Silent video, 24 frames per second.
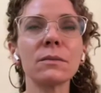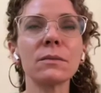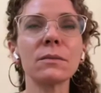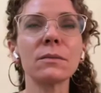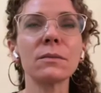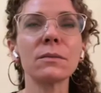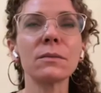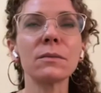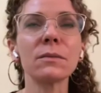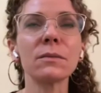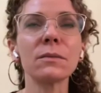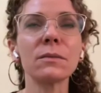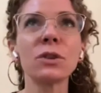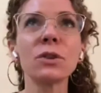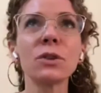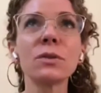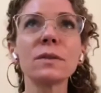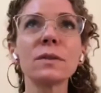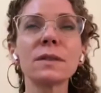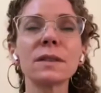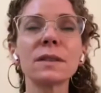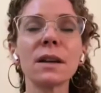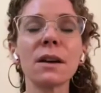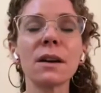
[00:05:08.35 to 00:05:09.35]

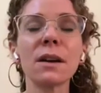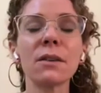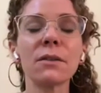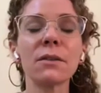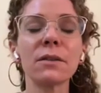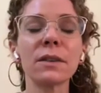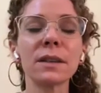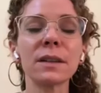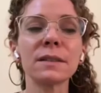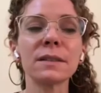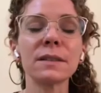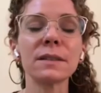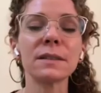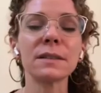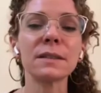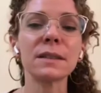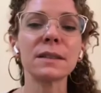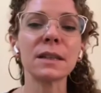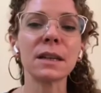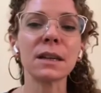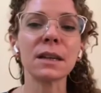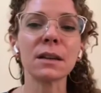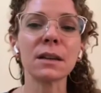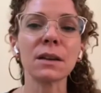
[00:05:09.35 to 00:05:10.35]
use of
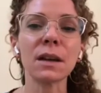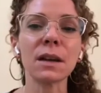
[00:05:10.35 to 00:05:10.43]
existing